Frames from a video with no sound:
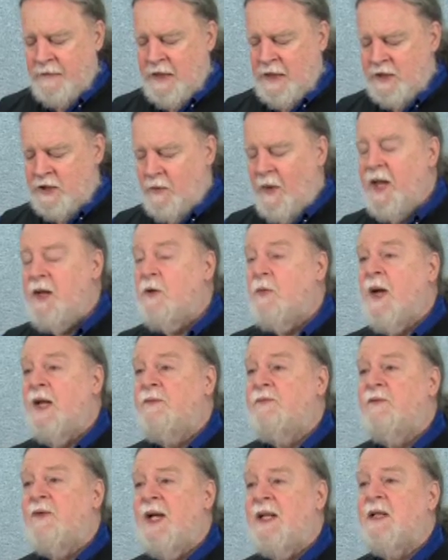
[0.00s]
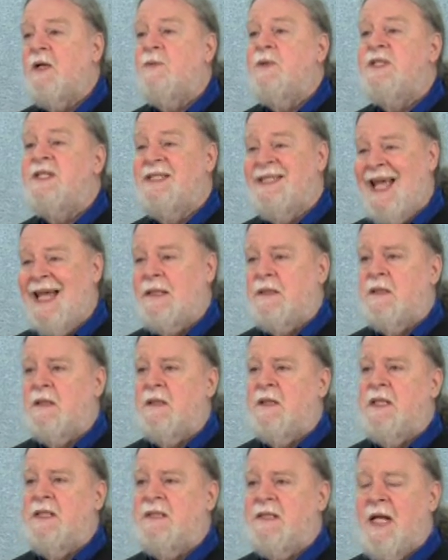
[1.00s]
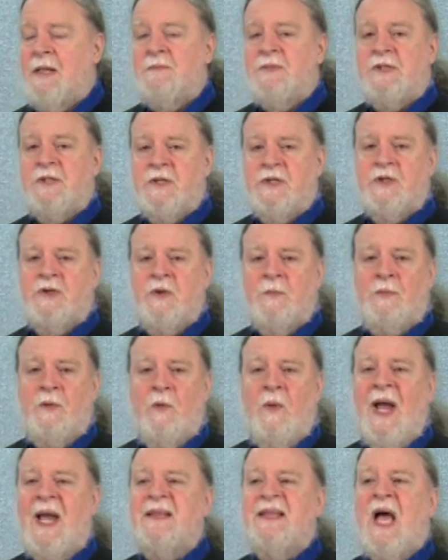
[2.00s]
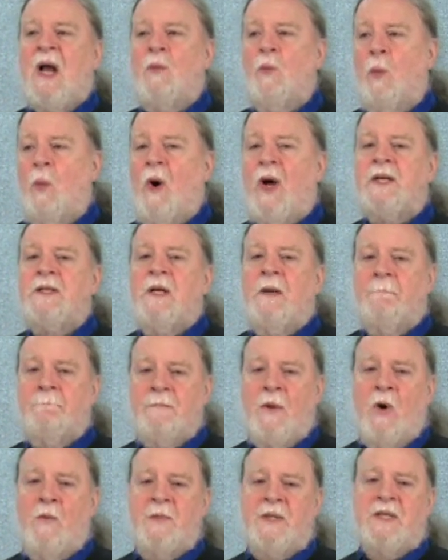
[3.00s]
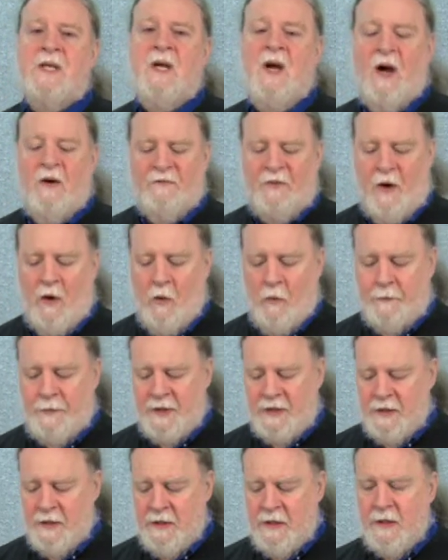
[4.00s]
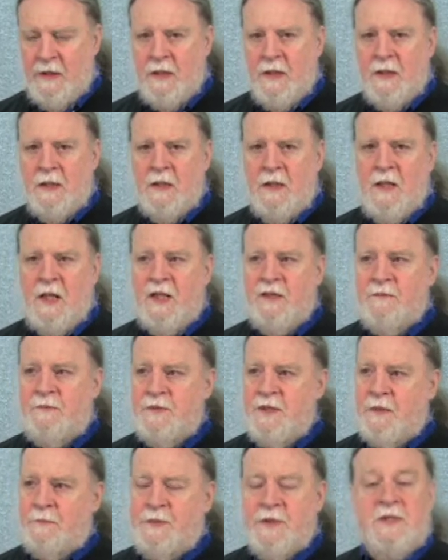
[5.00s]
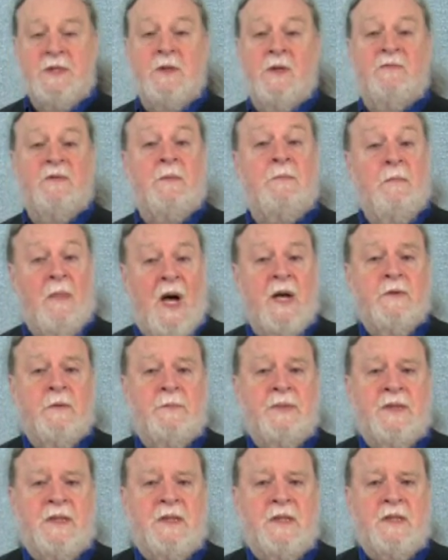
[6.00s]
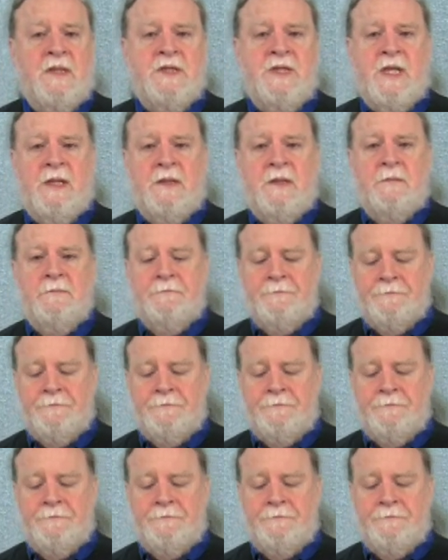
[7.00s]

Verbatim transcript: So I quite frankly resent the attempts to strip away that one moment of hope in, in pursuit of a modern political agenda.